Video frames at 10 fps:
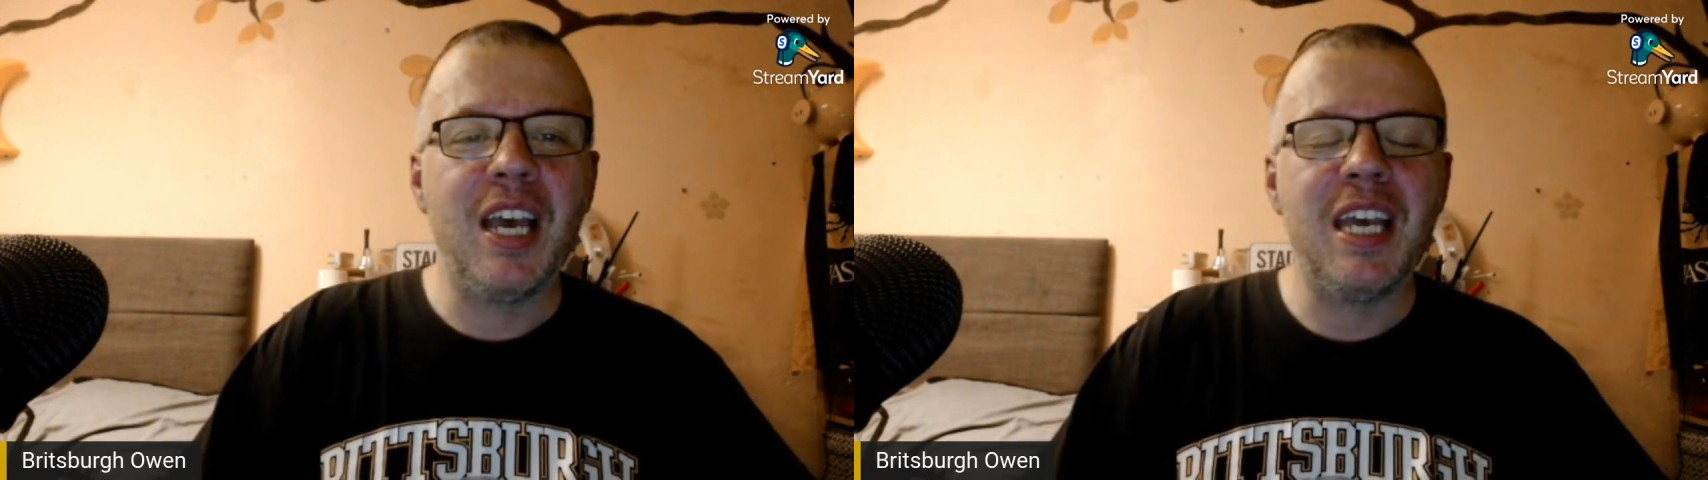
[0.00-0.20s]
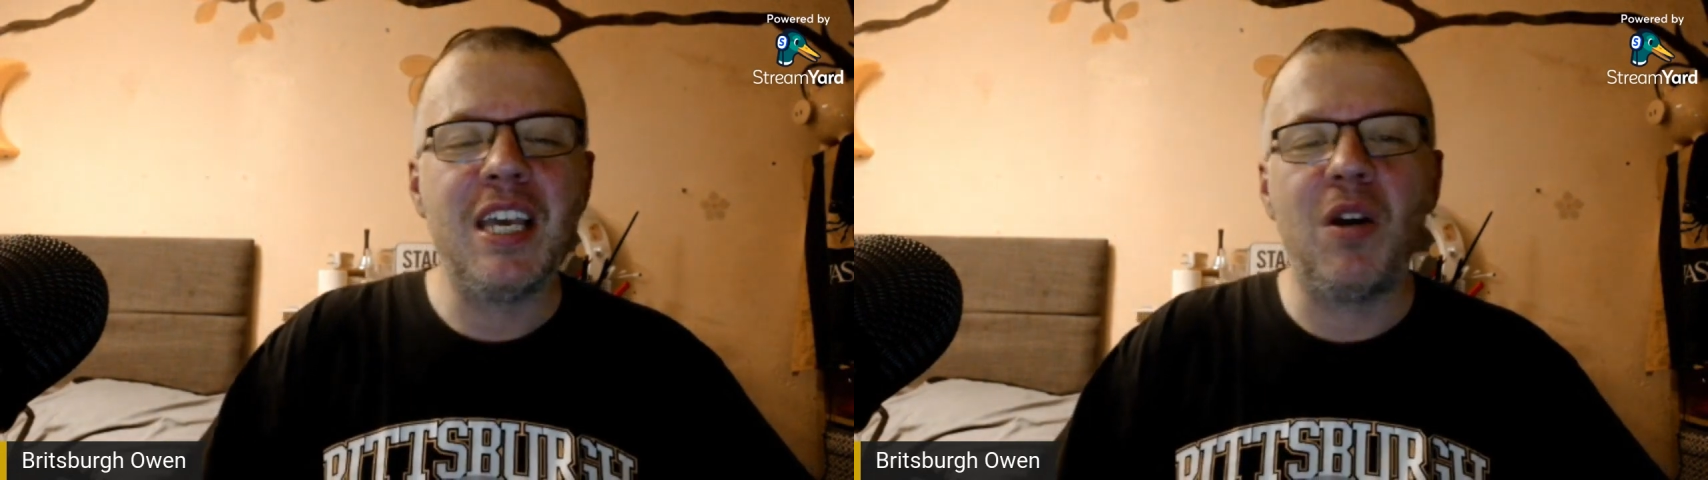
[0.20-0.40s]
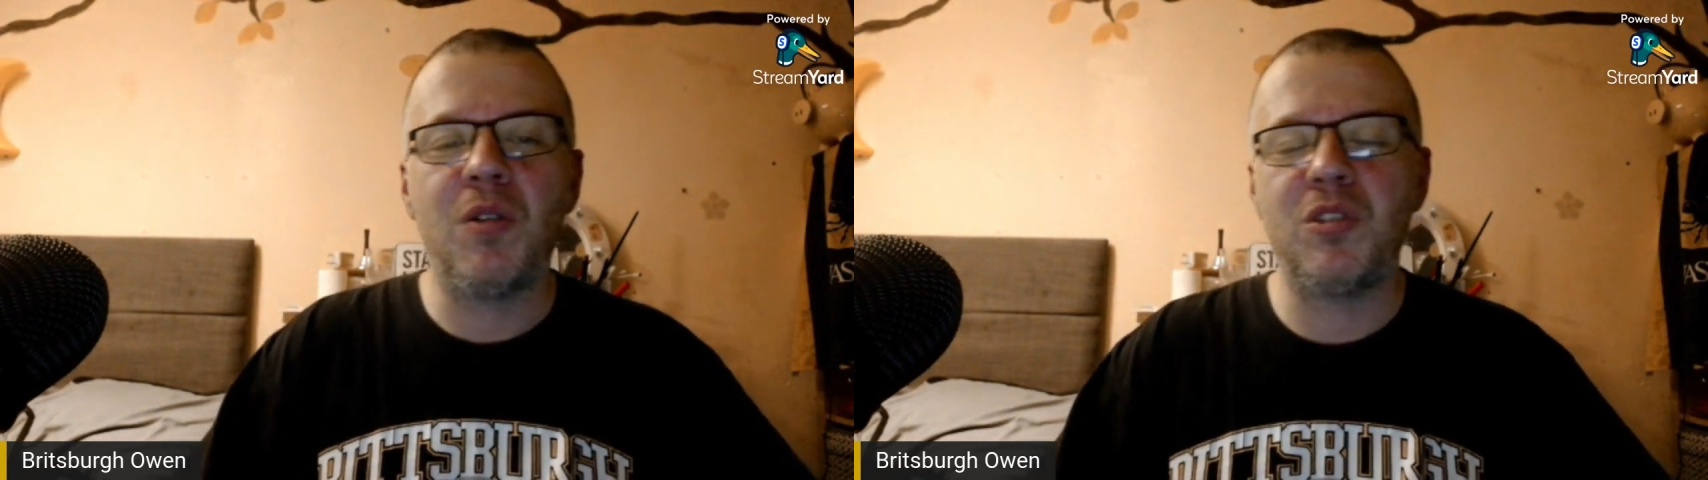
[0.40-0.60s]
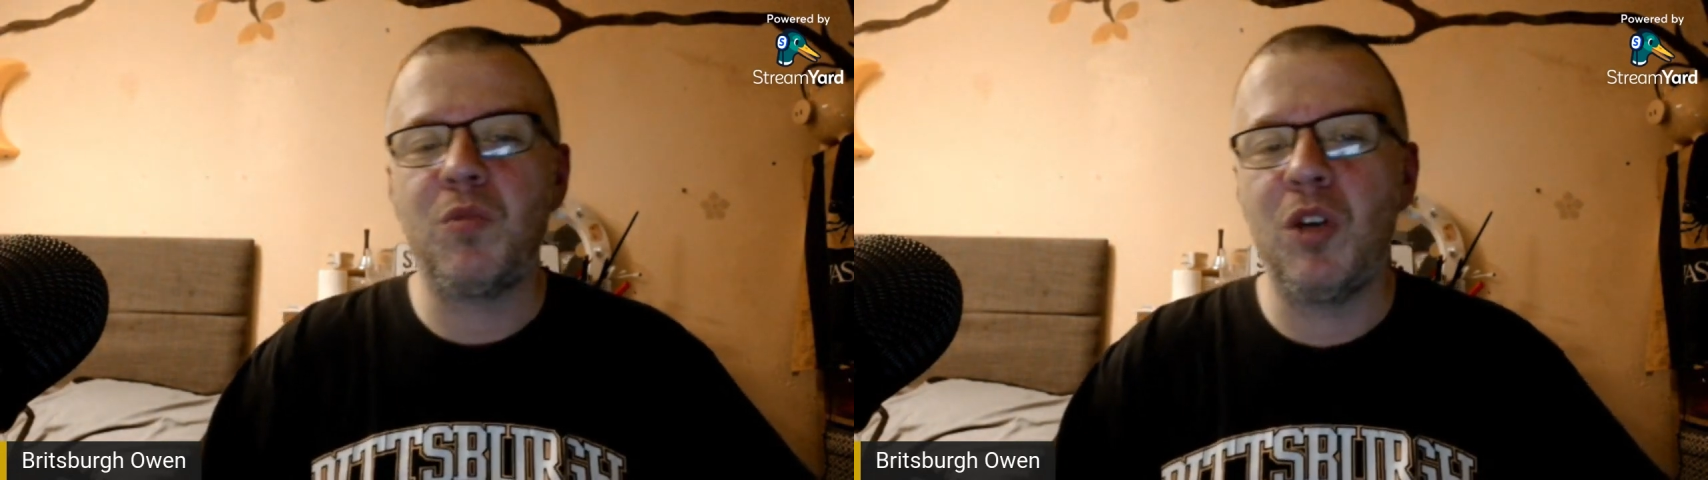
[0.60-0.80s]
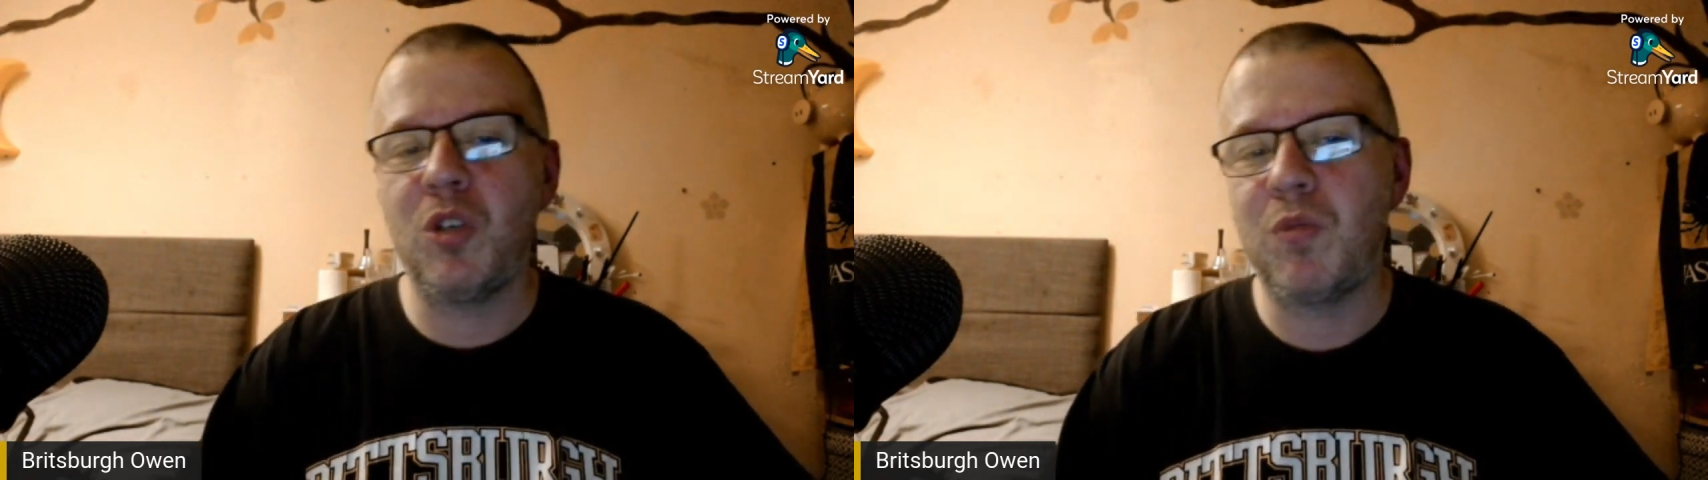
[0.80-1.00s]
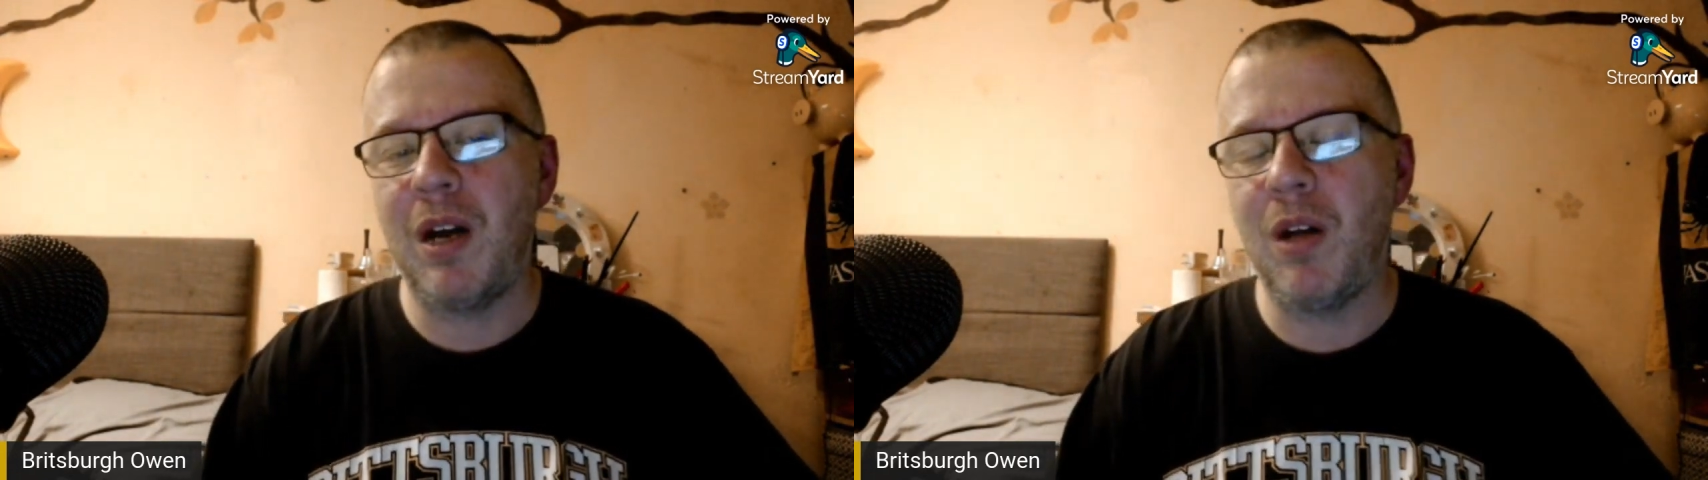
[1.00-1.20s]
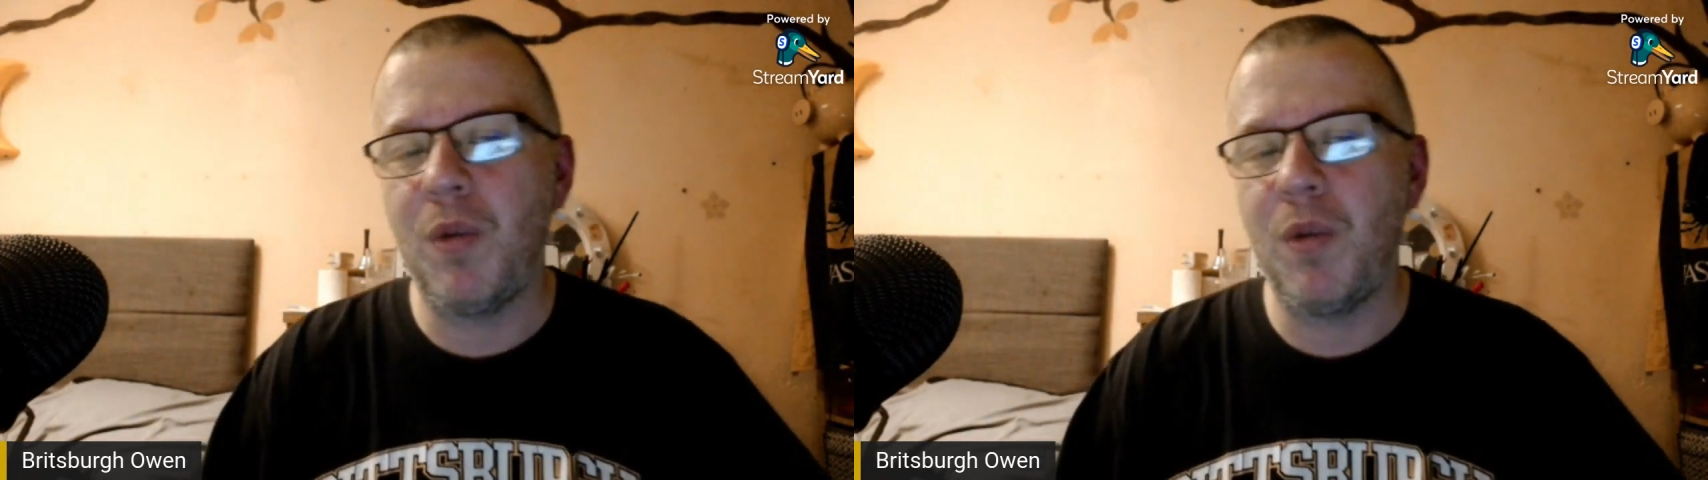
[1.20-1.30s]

He also worked well